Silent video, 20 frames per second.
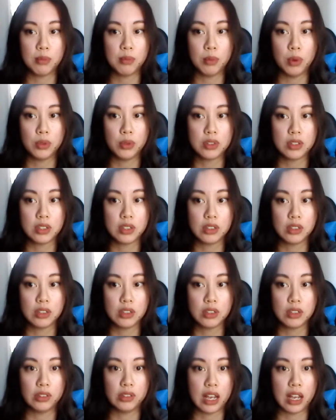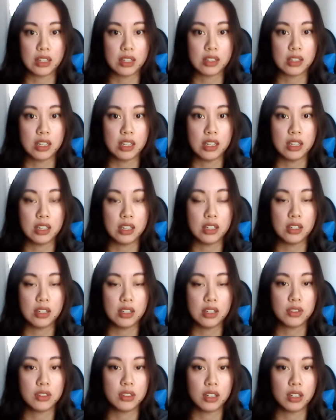that most of
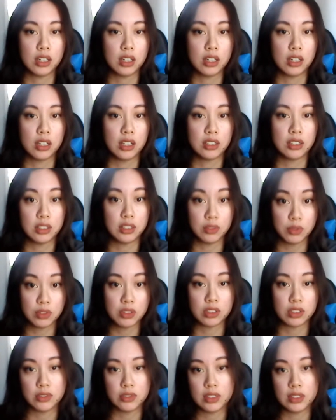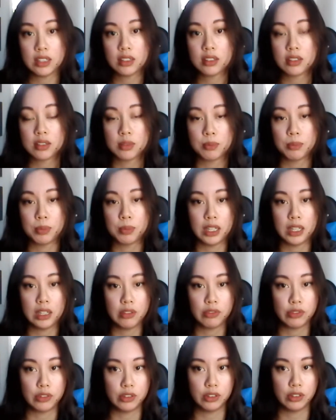NASA is civil servants,
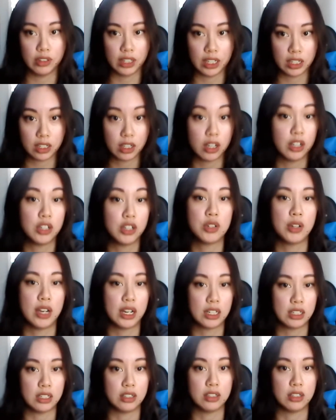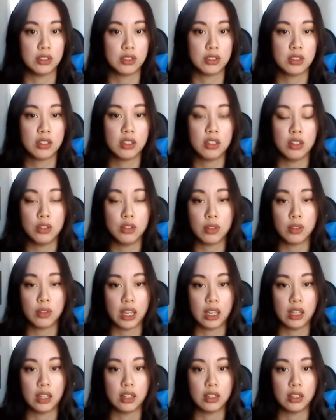but for like contractors,
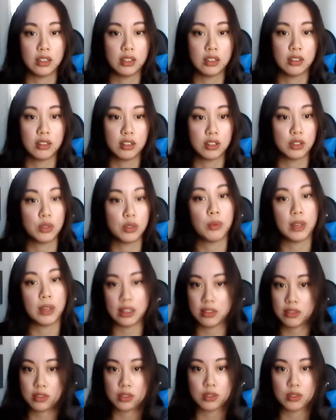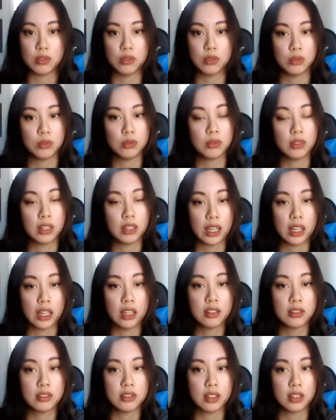there are ways to
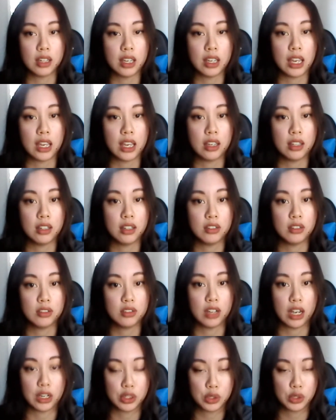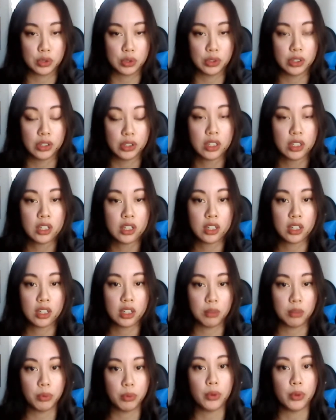get a international
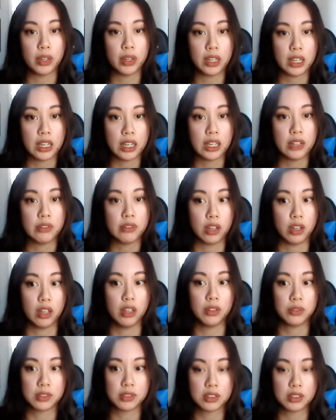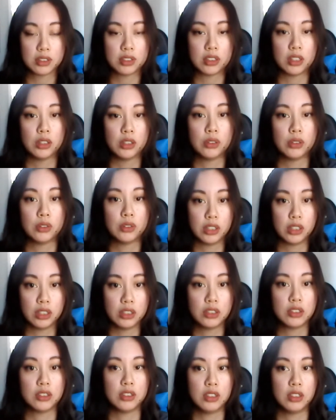employee involved. So
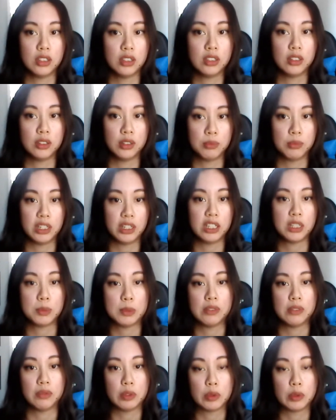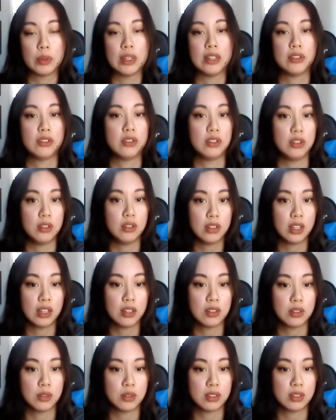there are very specific ways to do
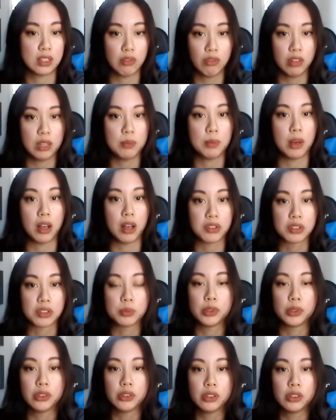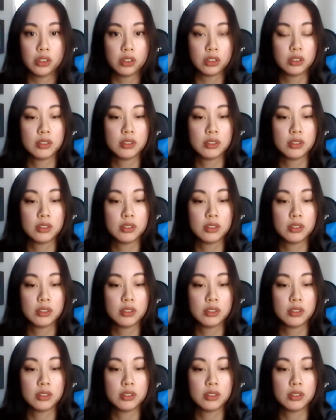that. So it's definitely possible.